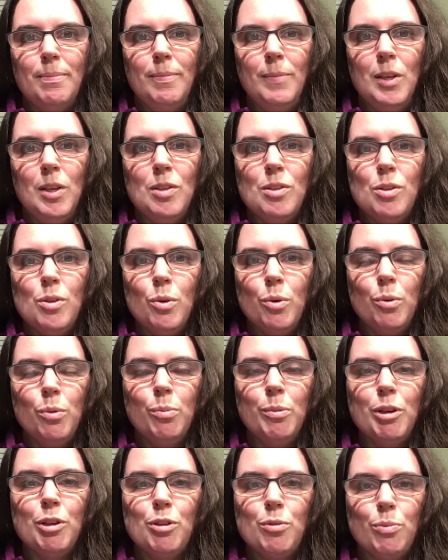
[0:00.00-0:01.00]
it's so
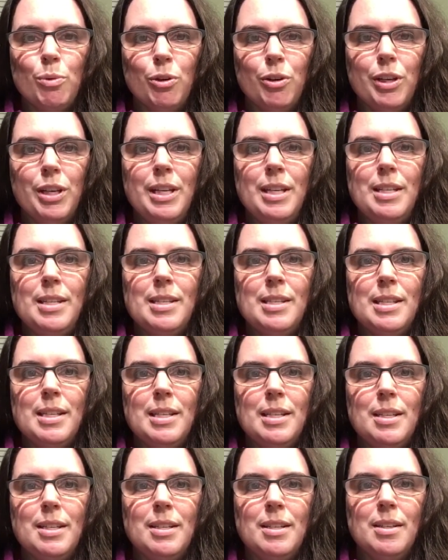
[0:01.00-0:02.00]
much more
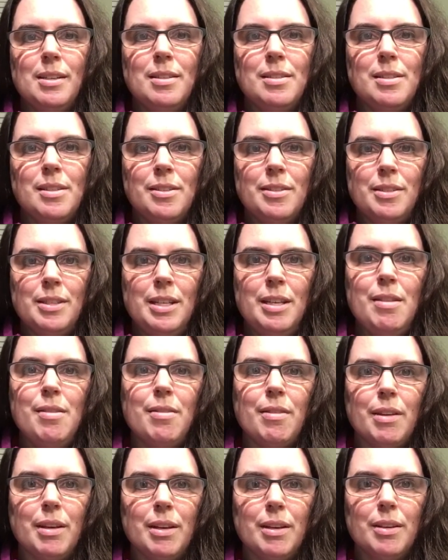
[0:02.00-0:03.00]
easy to see
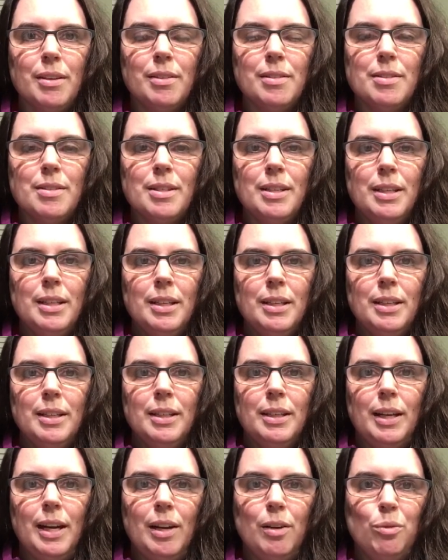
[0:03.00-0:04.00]
things
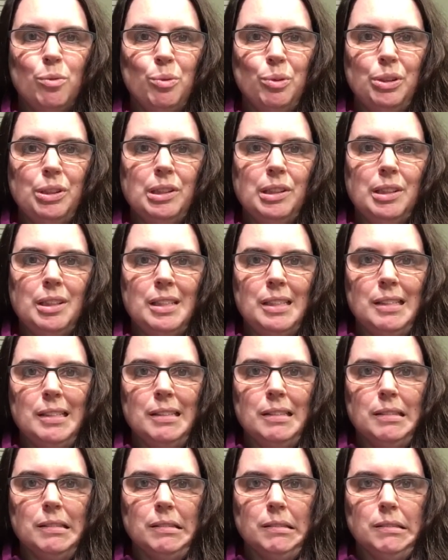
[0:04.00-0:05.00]
and really
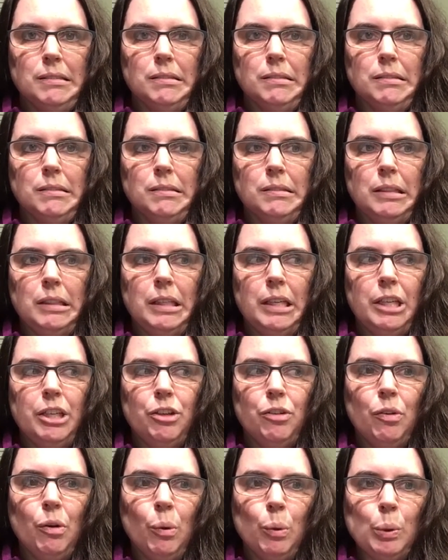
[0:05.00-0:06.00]
look at
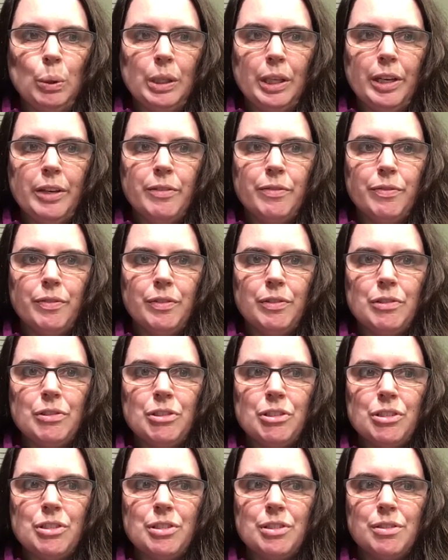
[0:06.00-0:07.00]
your own life and
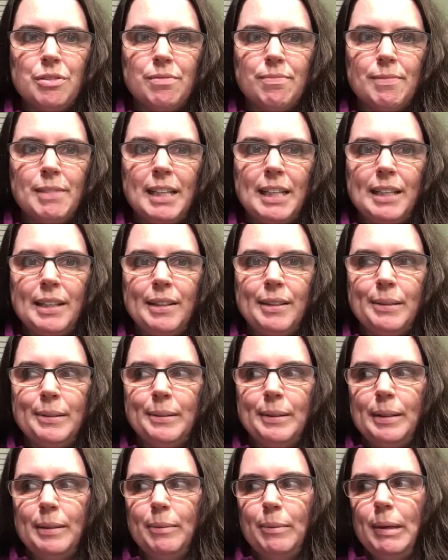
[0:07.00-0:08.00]
just kind of go
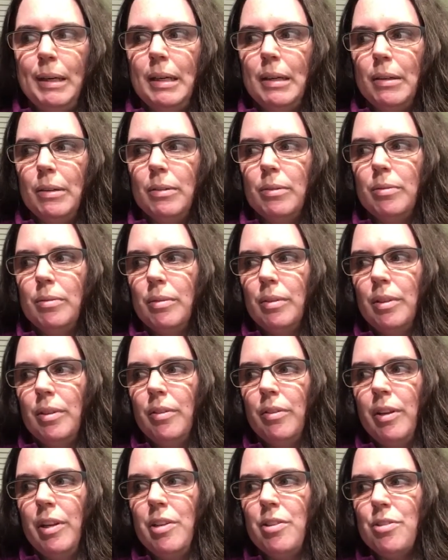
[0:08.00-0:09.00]
like, wow,
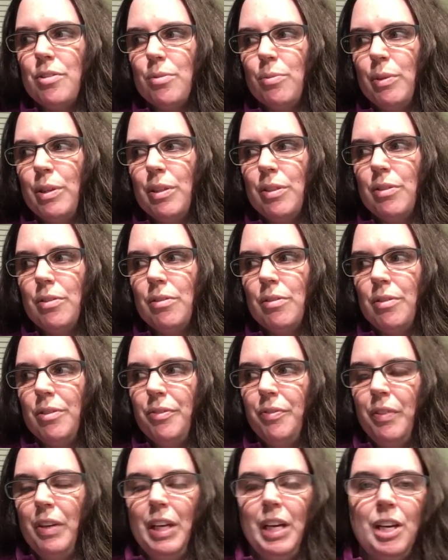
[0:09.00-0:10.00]
they just went
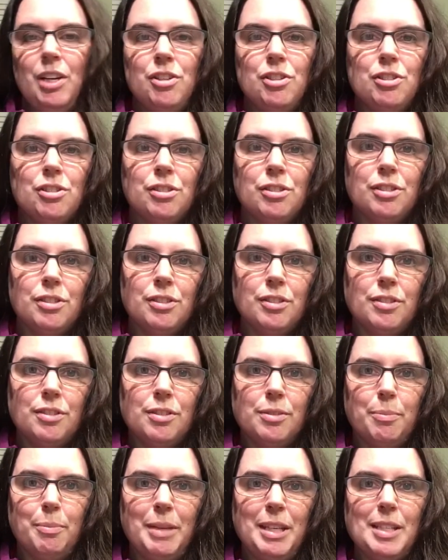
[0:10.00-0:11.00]
on vacation to this
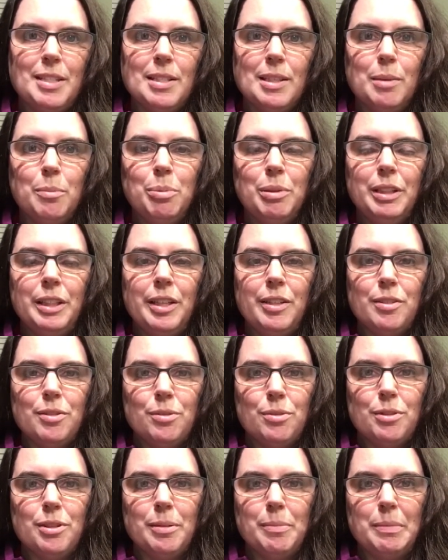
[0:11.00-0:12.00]
amazing place
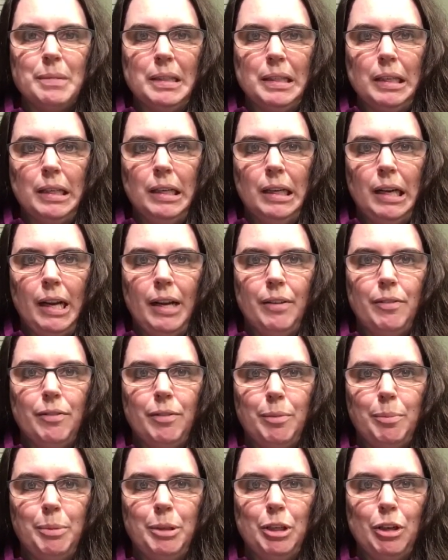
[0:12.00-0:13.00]
or something, and I
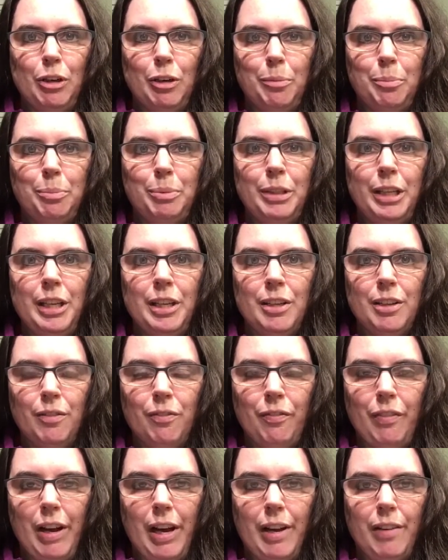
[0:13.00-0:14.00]
haven't been on a plane in
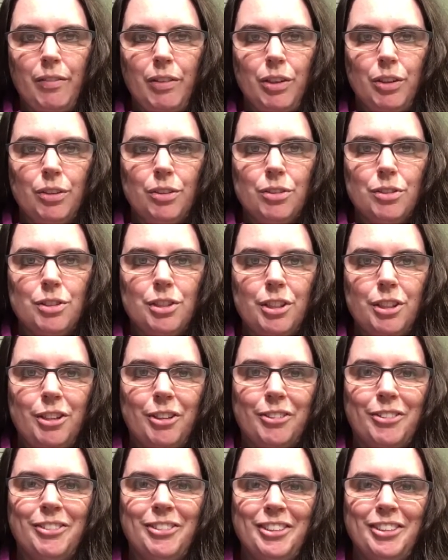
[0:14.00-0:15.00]
five years, you know?